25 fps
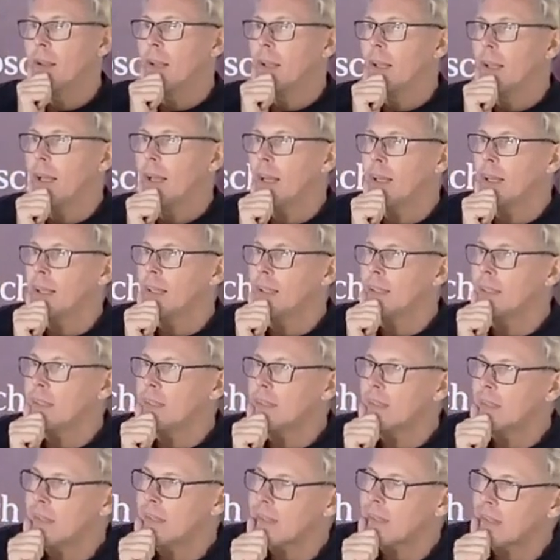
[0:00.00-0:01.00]

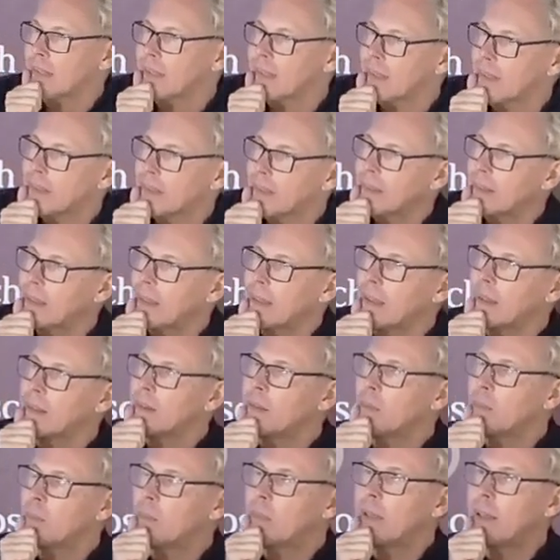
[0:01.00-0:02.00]
And
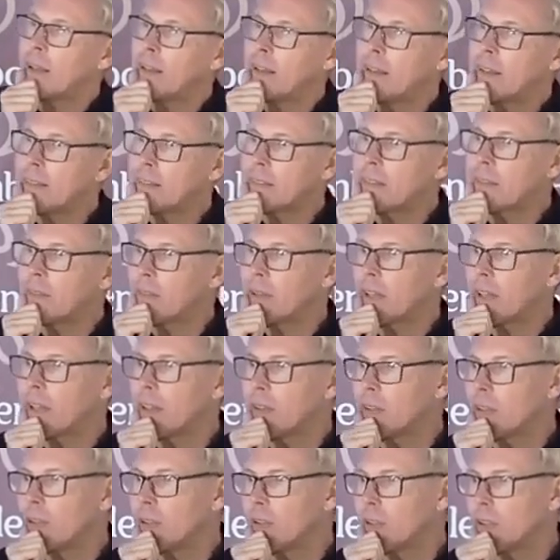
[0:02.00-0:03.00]
and the place of
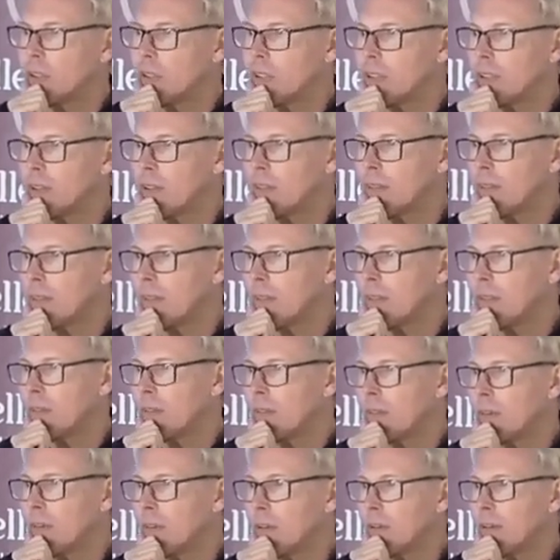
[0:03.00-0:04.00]
that urge in,
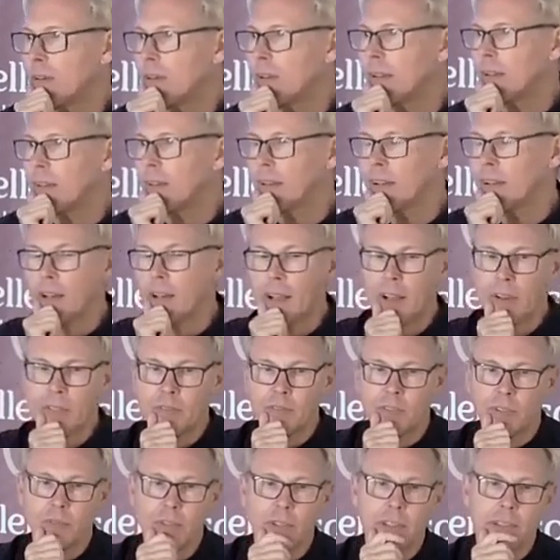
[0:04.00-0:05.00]
in the
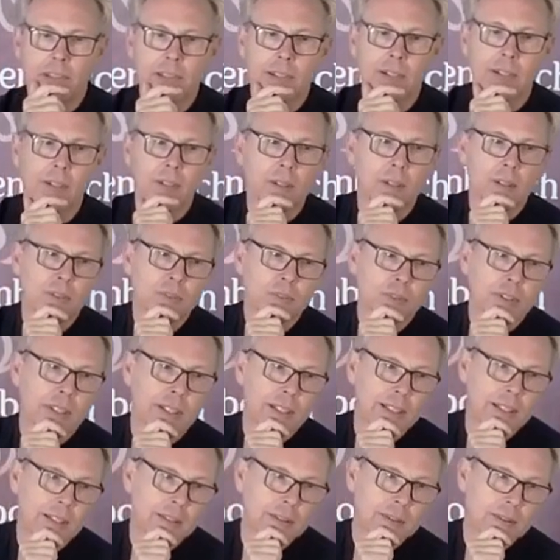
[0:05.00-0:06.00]
life of the scholar of
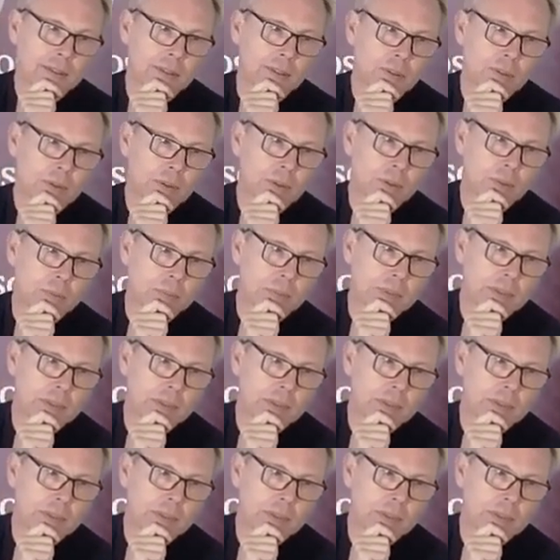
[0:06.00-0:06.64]
violence and trauma.